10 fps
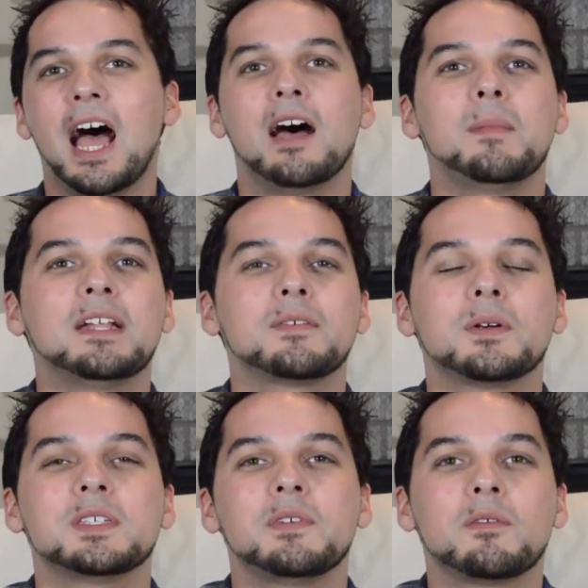And of
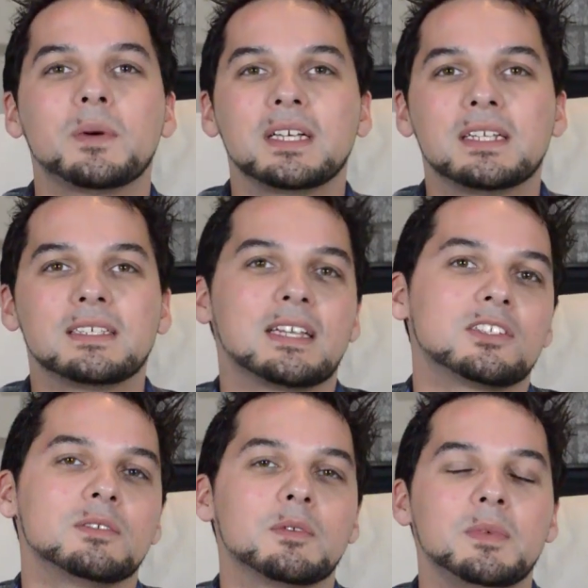course, if you ever want to get a
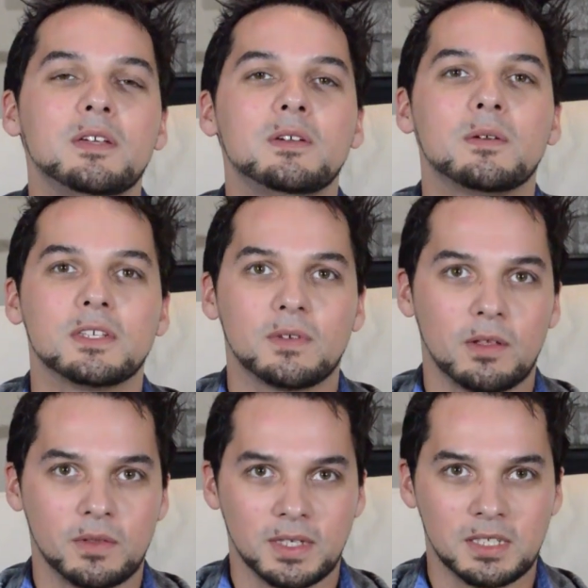session with me, you can always
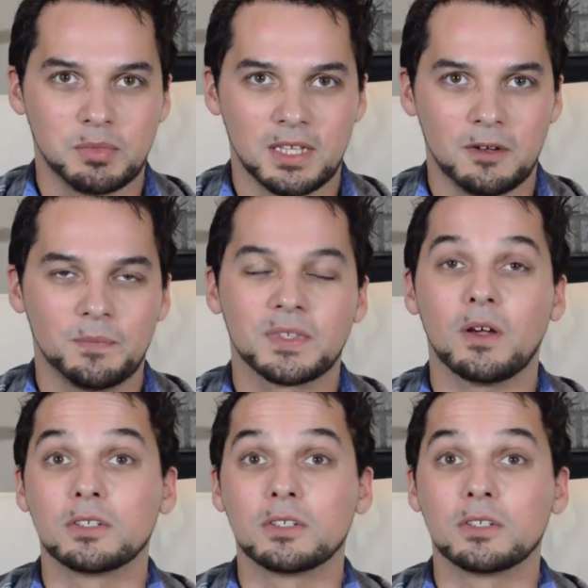follow the links below,